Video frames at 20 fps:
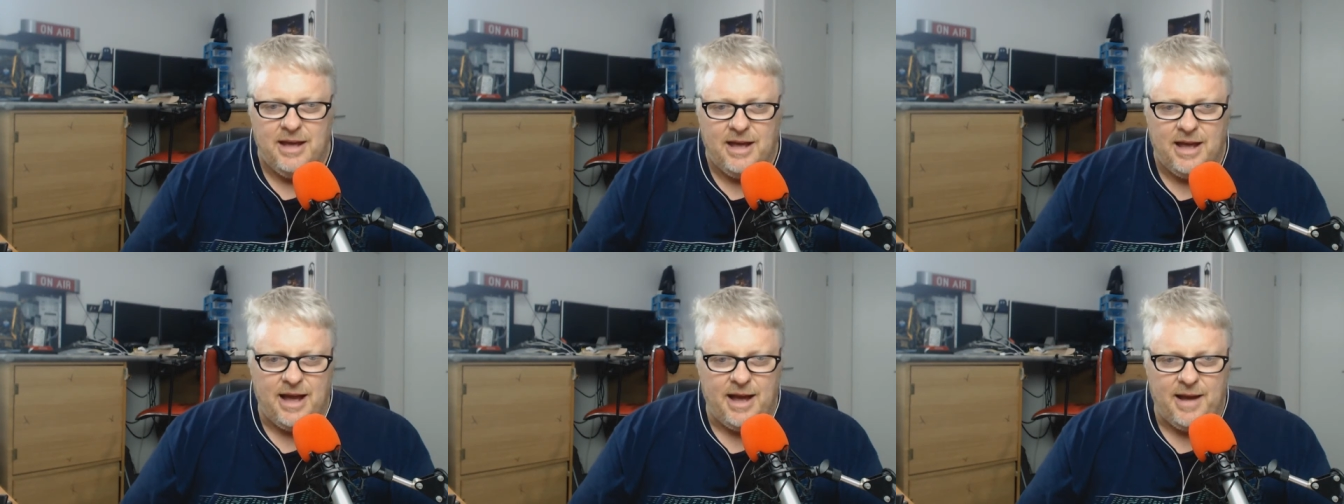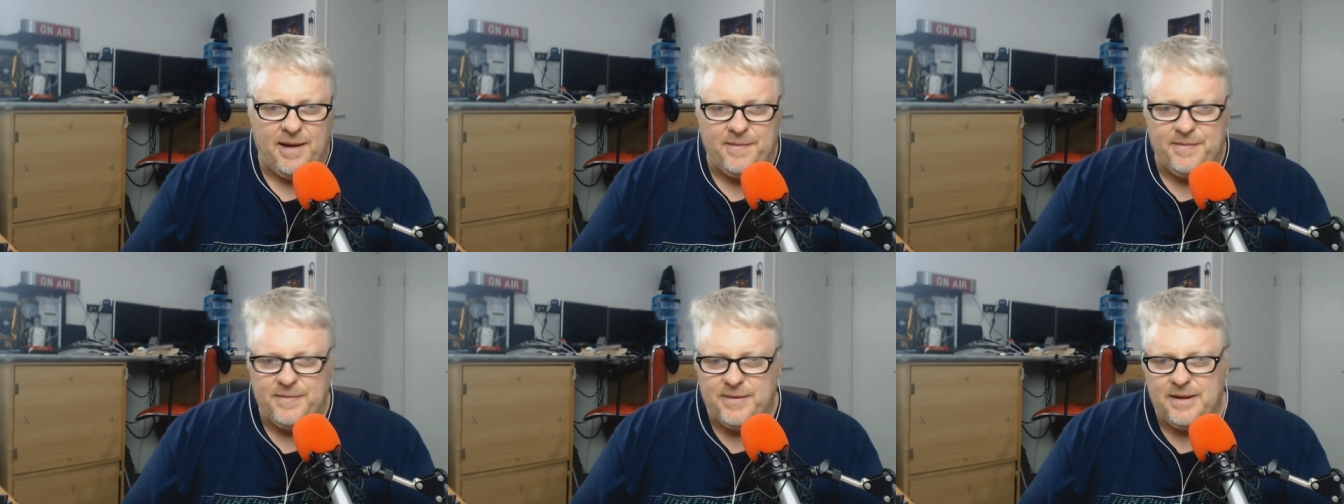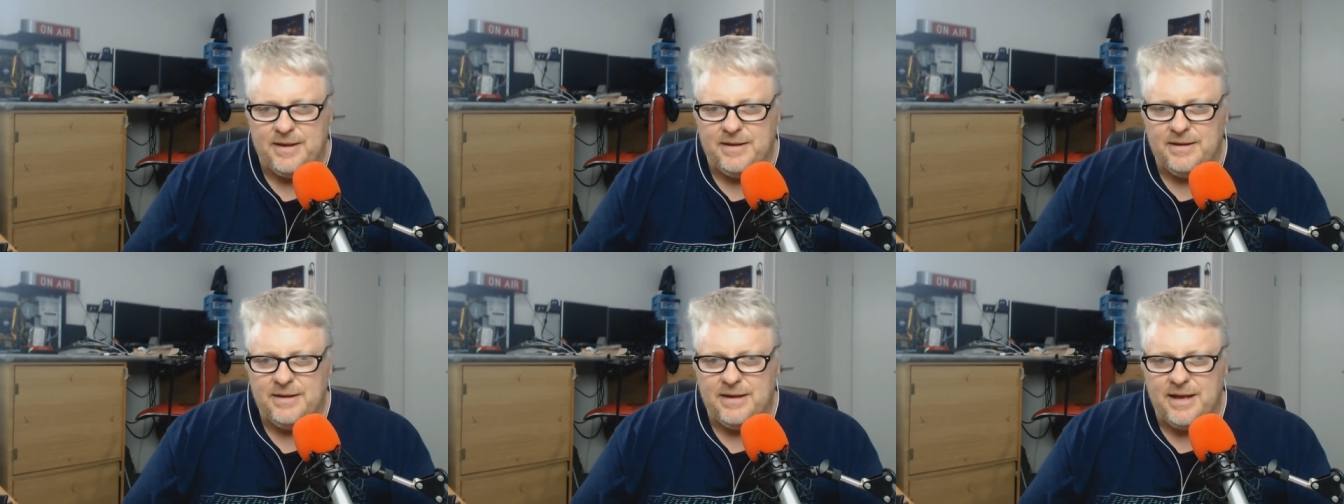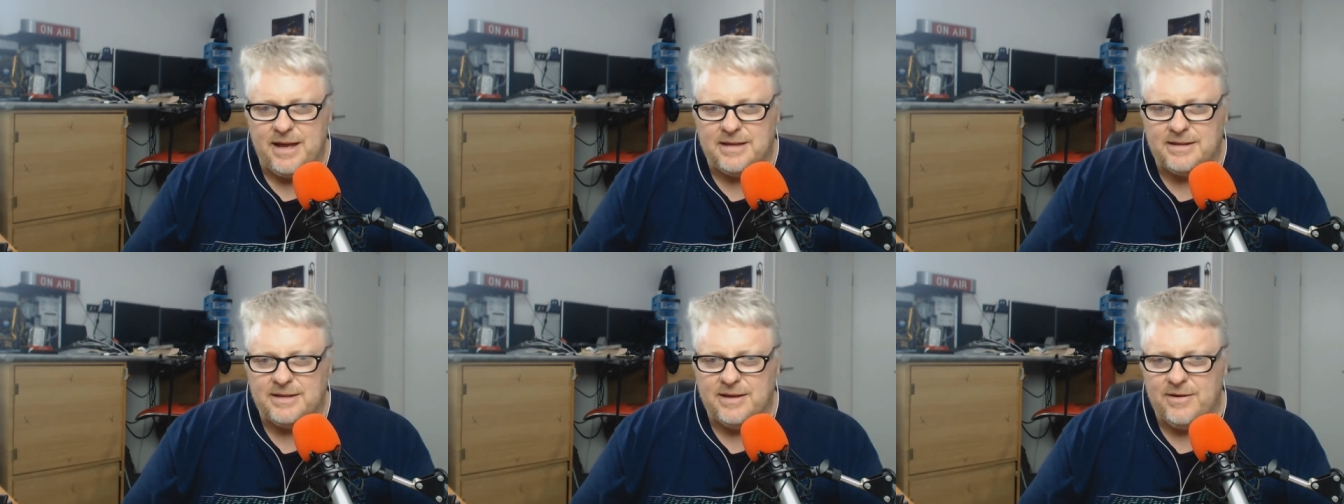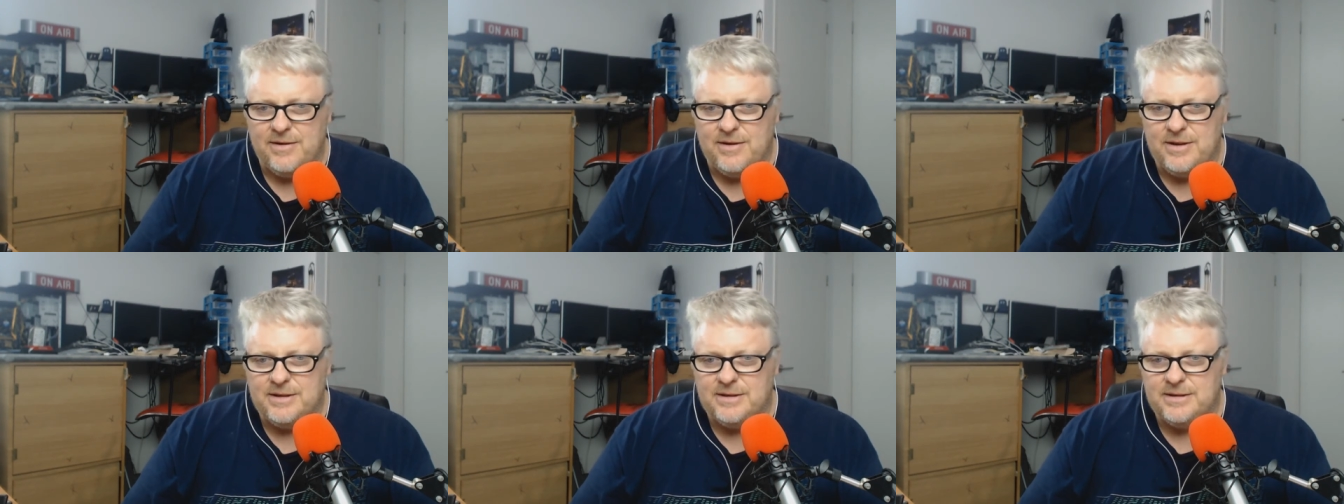Um, yeah.
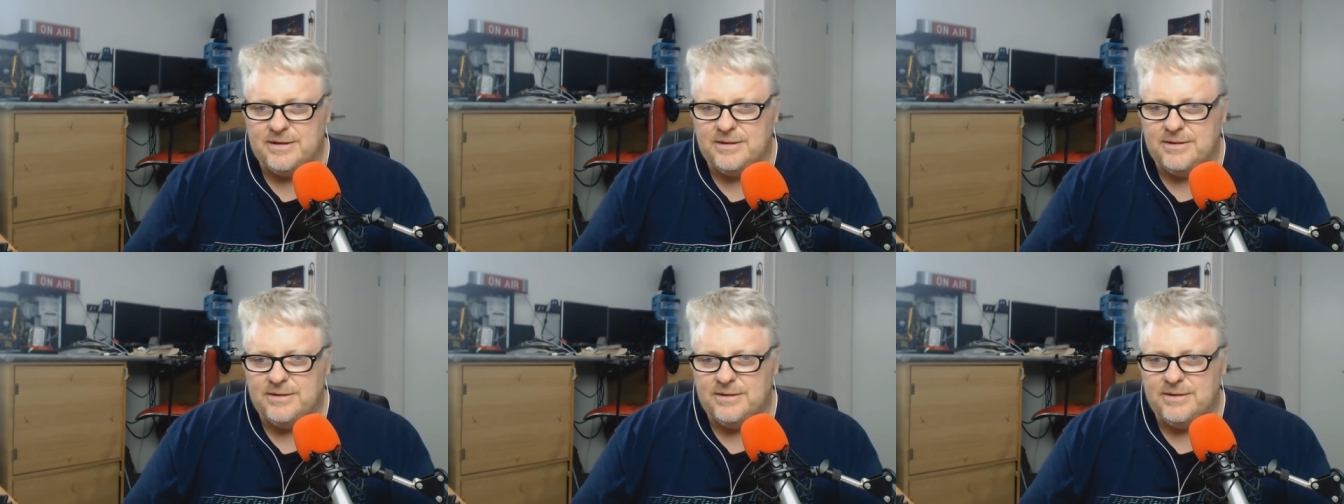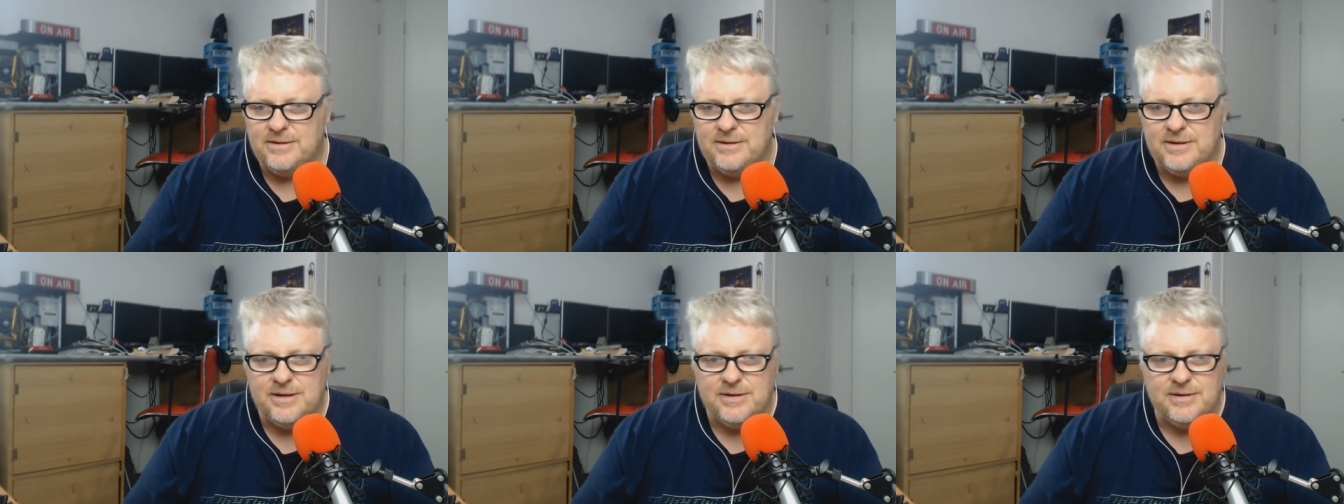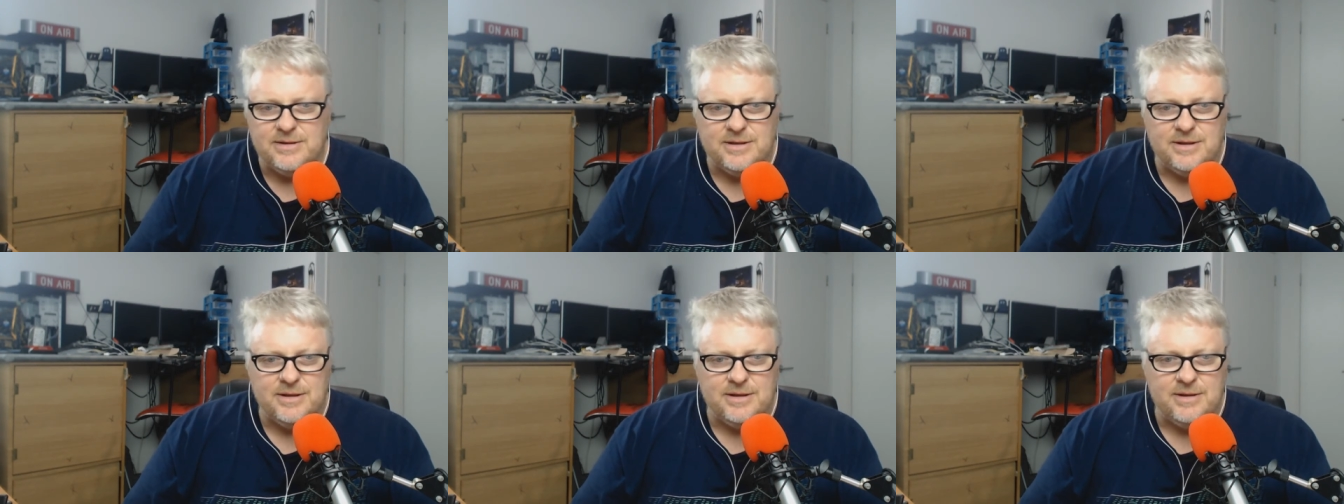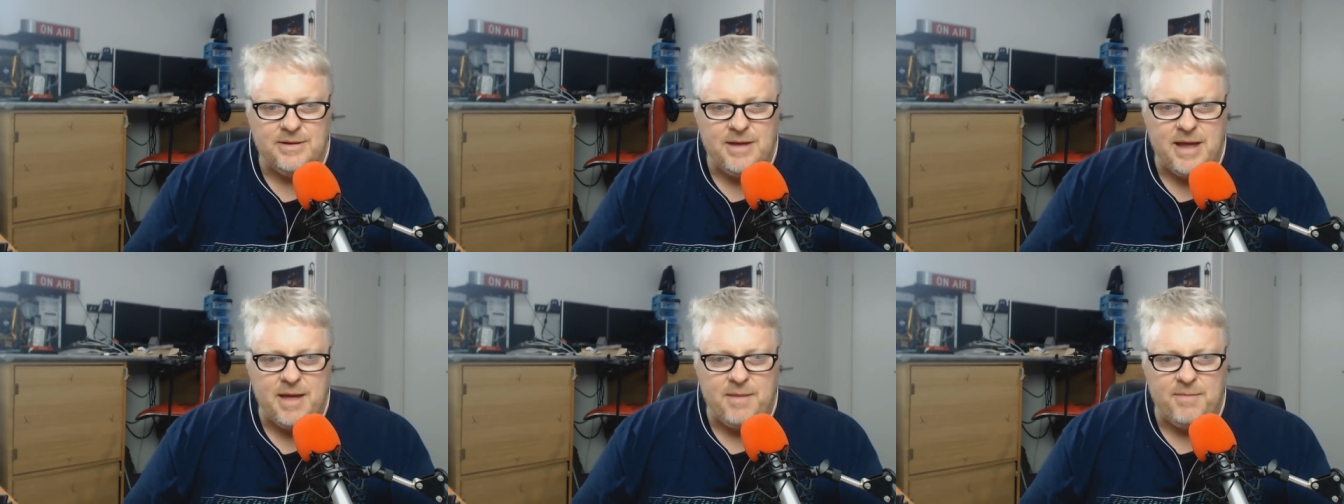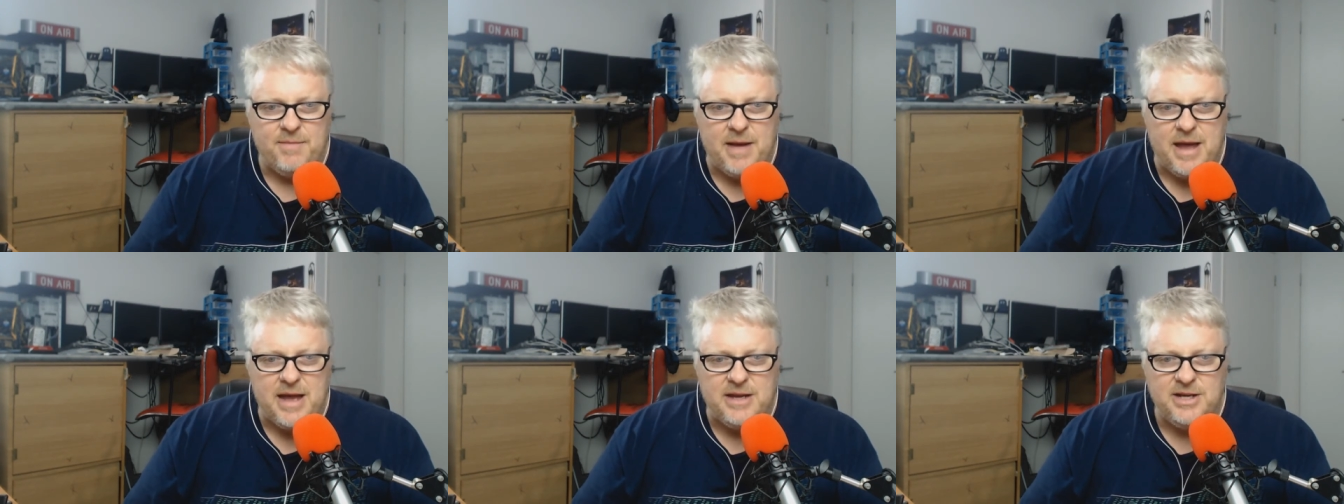So it's just, yeah.
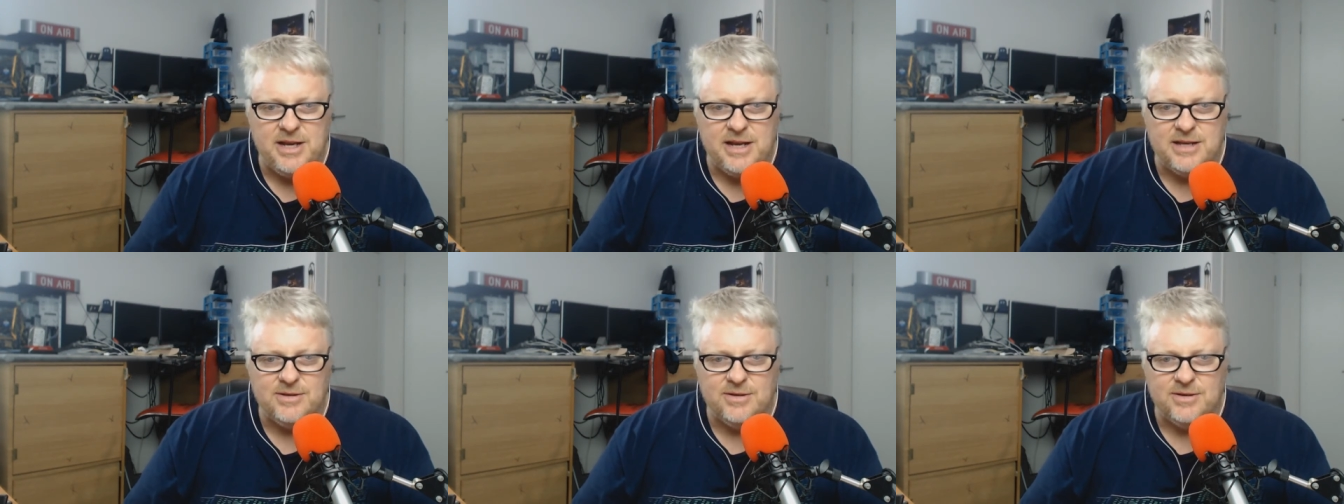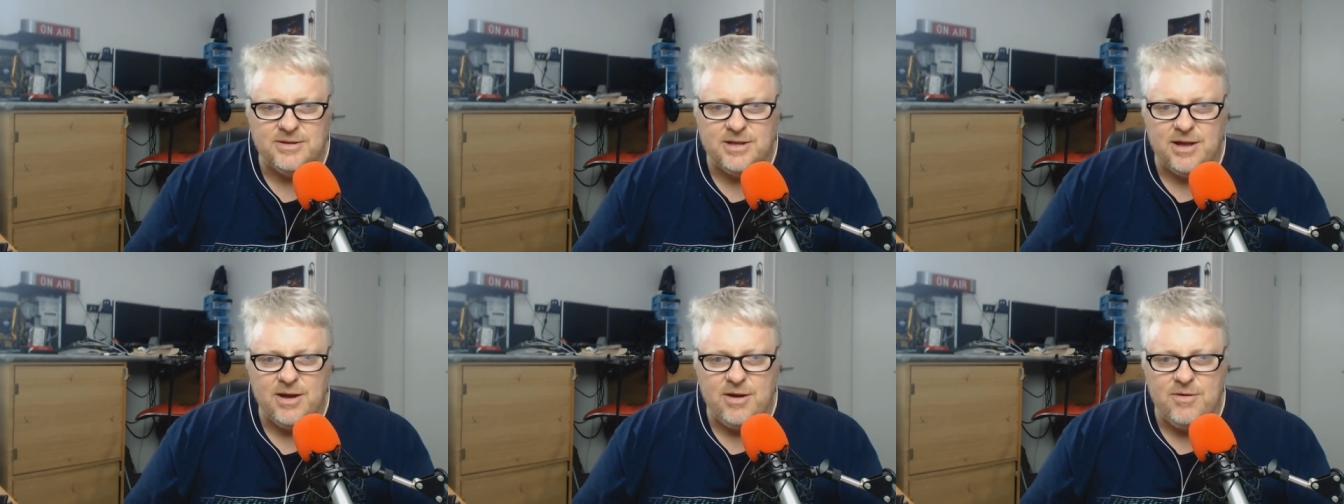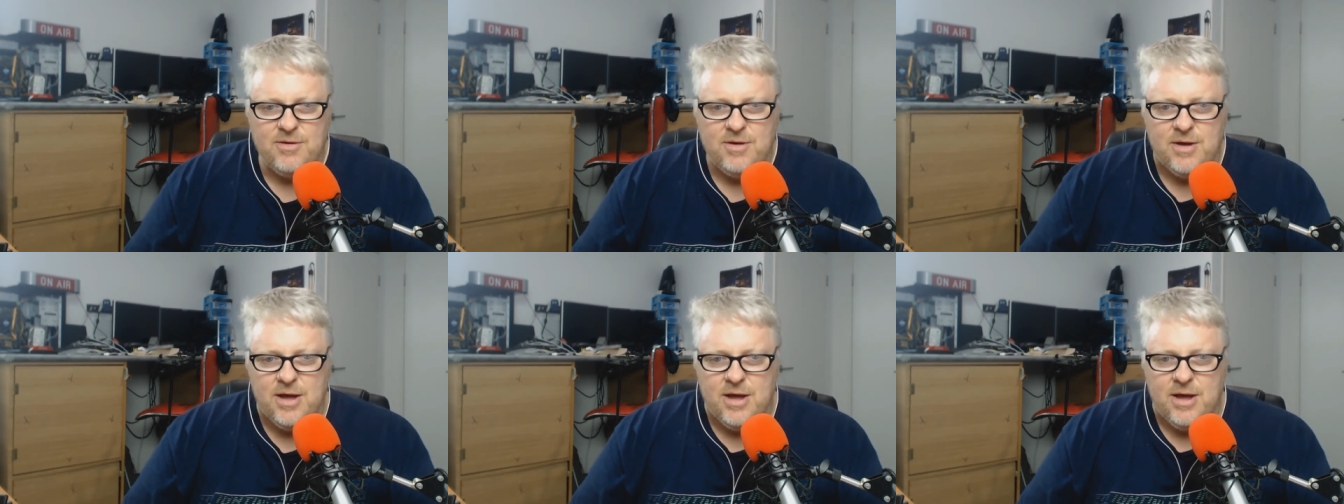Beijing is also